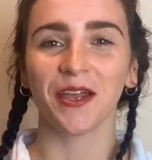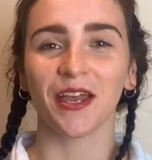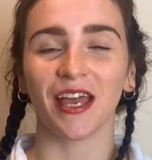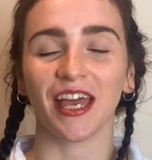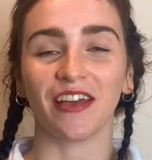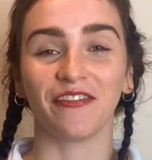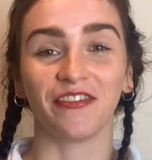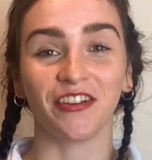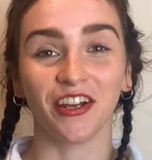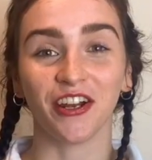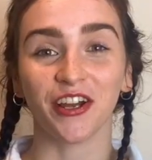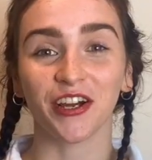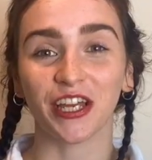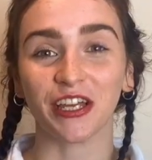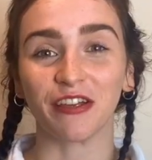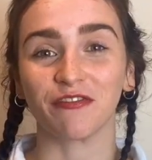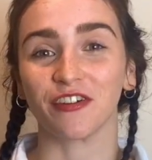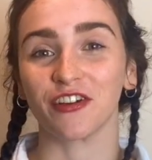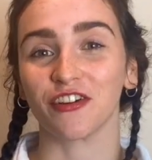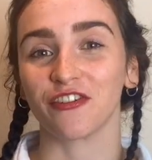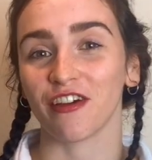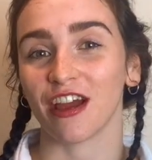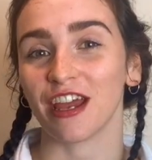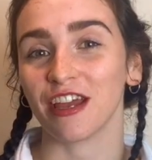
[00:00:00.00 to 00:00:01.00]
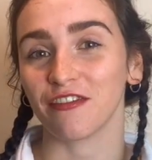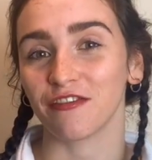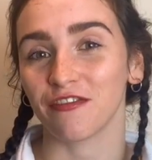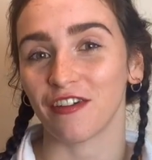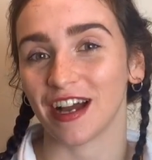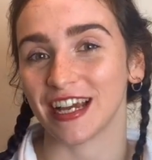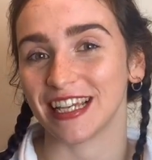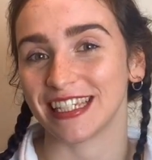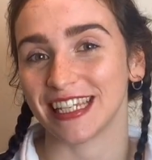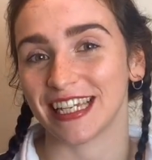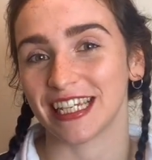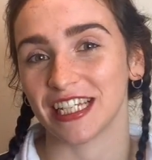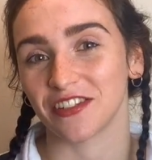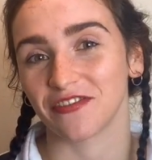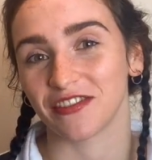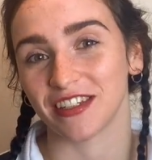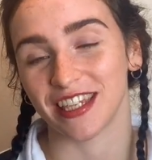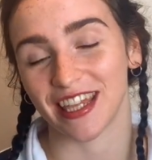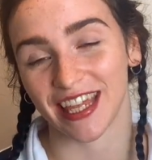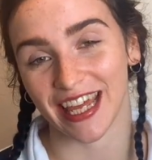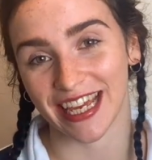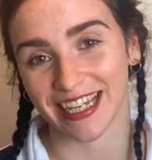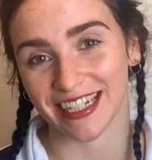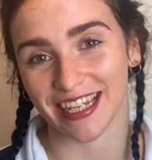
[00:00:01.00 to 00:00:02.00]
If you're looking for great fight scenes for
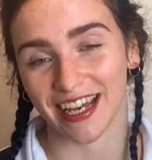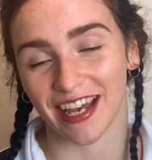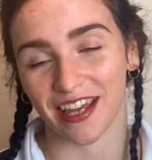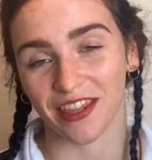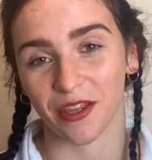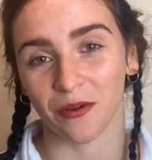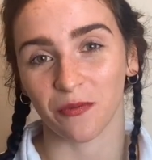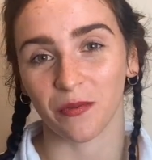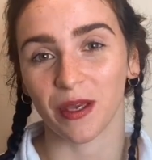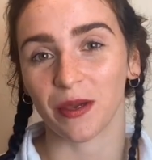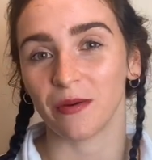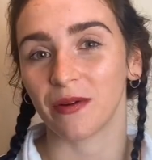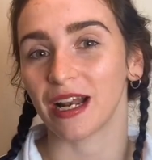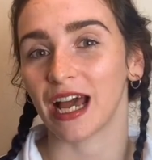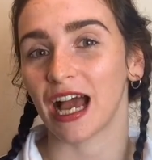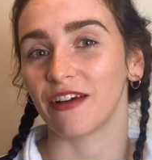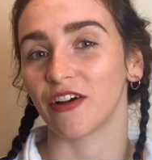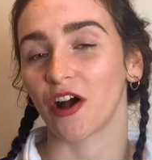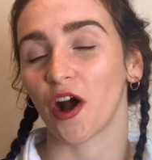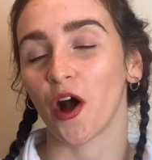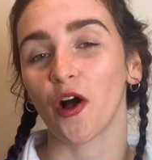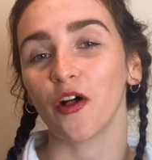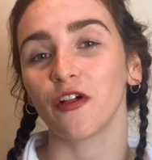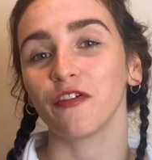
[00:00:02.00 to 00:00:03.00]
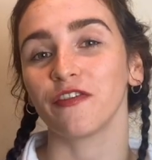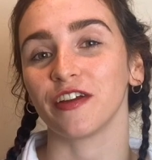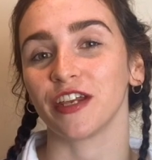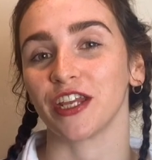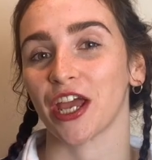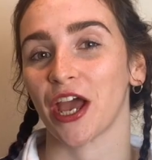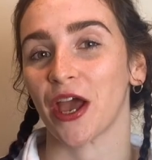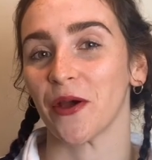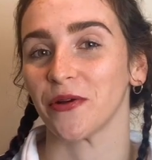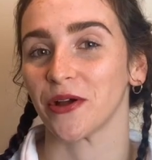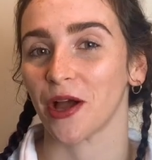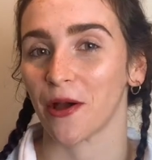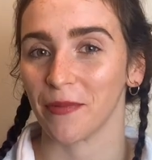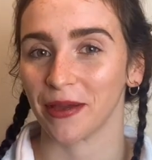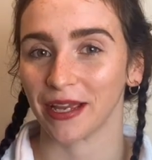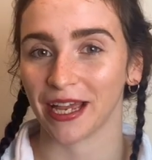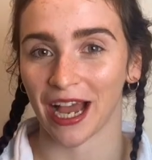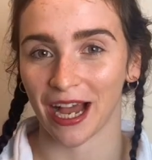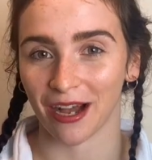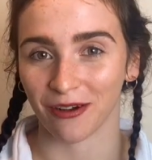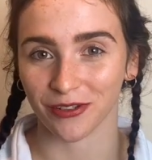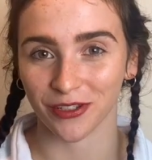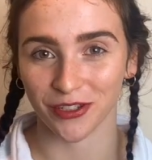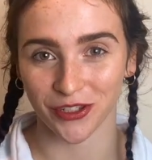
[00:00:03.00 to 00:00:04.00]
theatre, then we will have a whole video coming
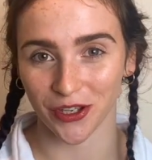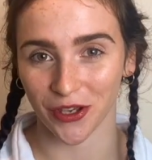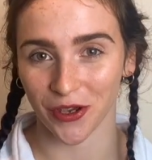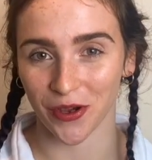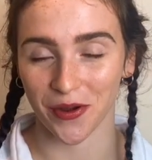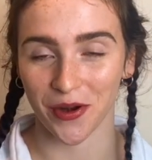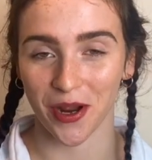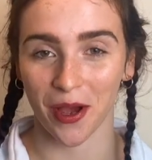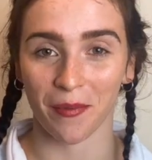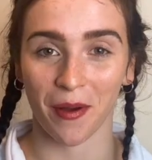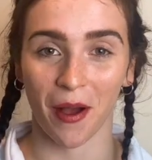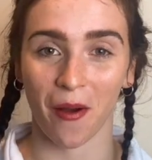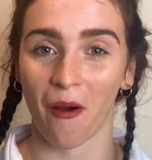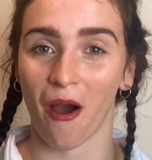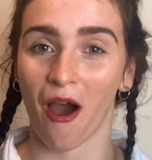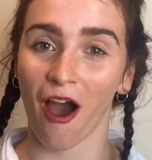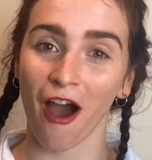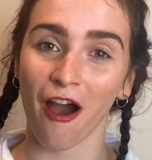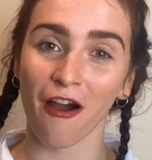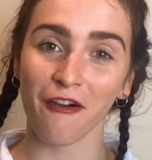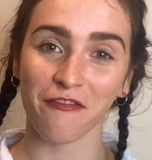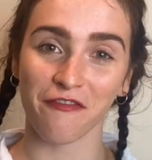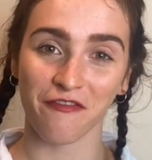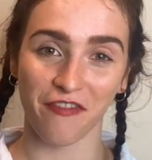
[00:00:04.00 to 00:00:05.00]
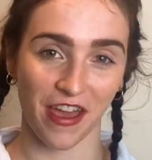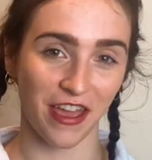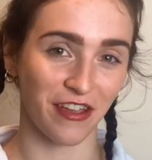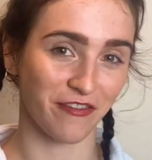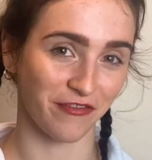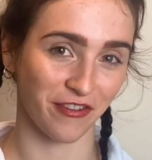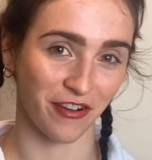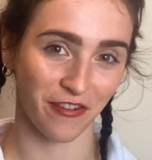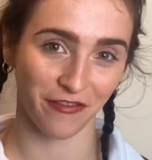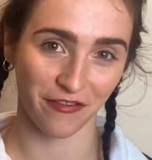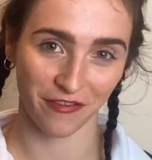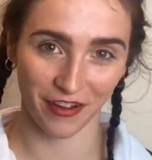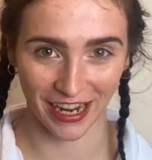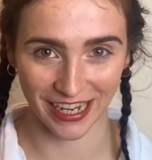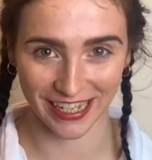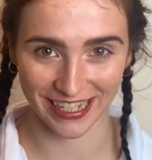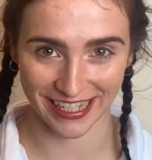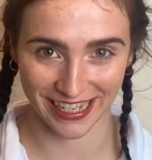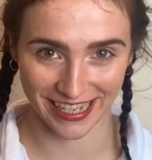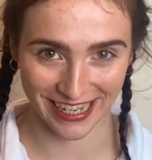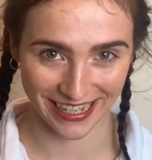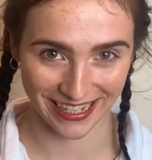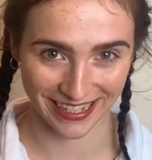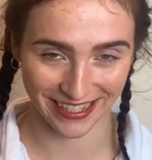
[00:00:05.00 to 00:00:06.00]
out soon about our favourite fight
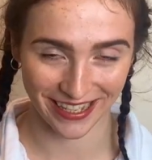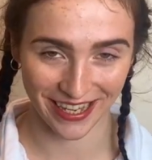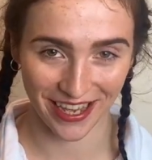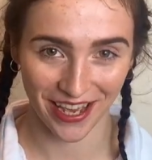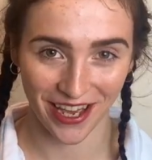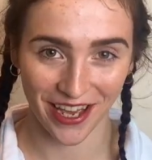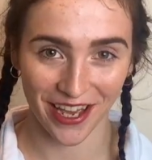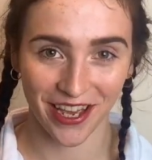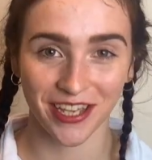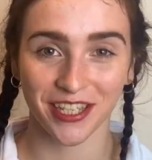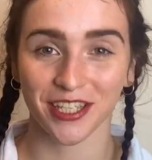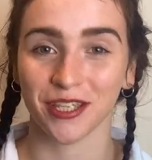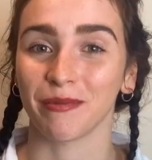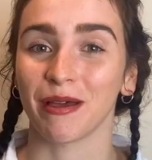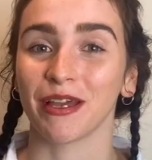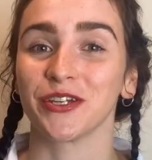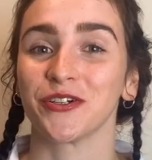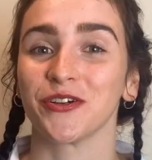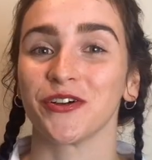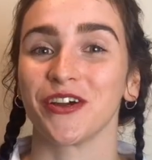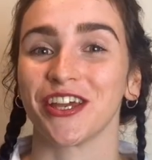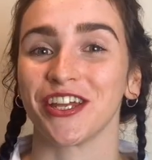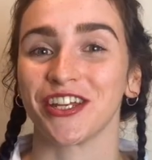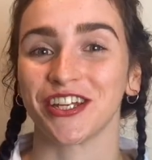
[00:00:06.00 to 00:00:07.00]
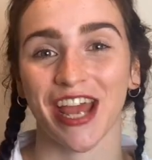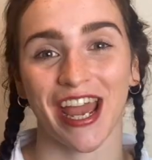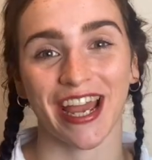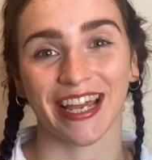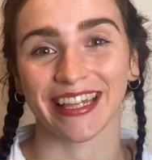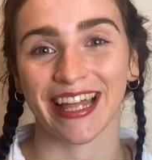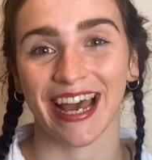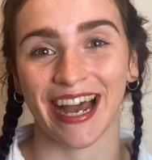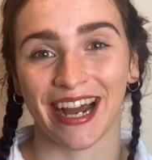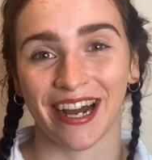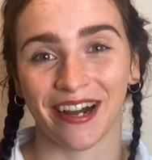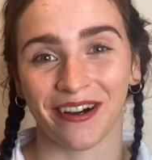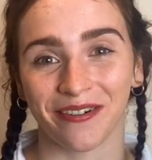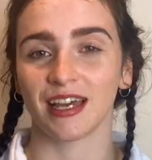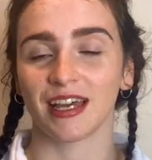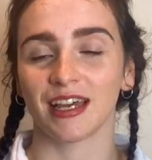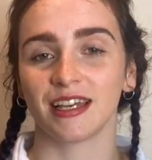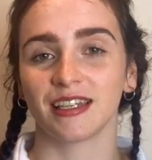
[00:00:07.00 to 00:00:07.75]
scenes, so make sure you check that out.